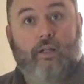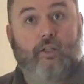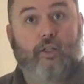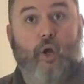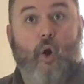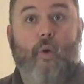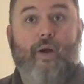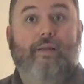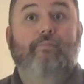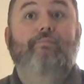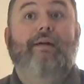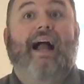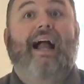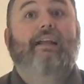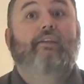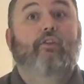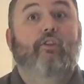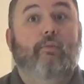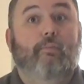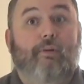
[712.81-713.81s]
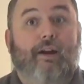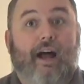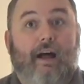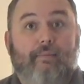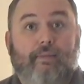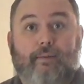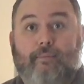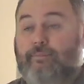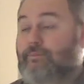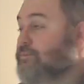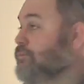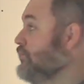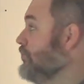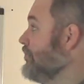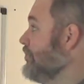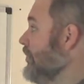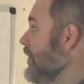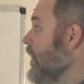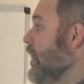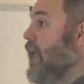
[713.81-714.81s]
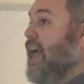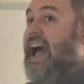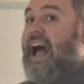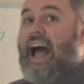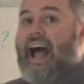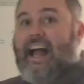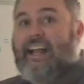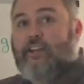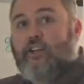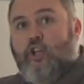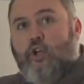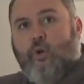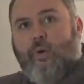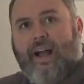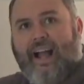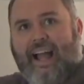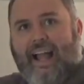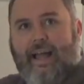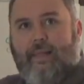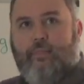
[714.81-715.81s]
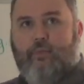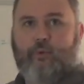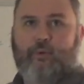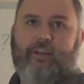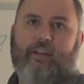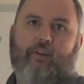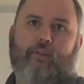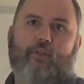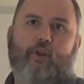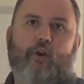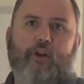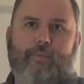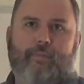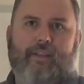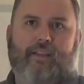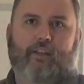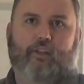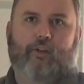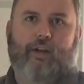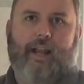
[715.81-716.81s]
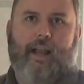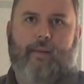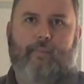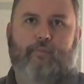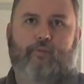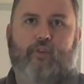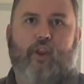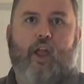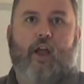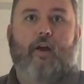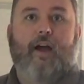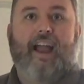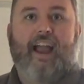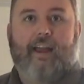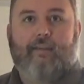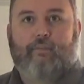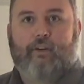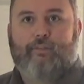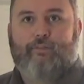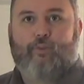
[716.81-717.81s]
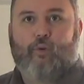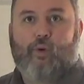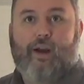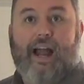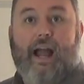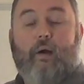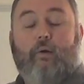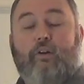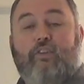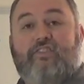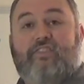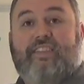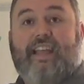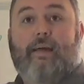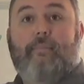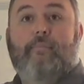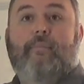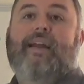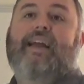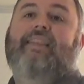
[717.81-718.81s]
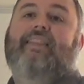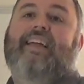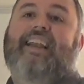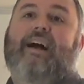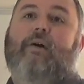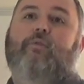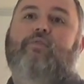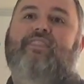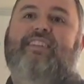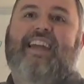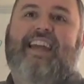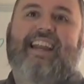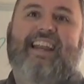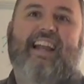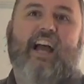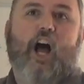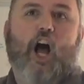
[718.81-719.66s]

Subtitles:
going back to the problem, I knew I had 30 milligrams every 4 hours. That meant that I was getting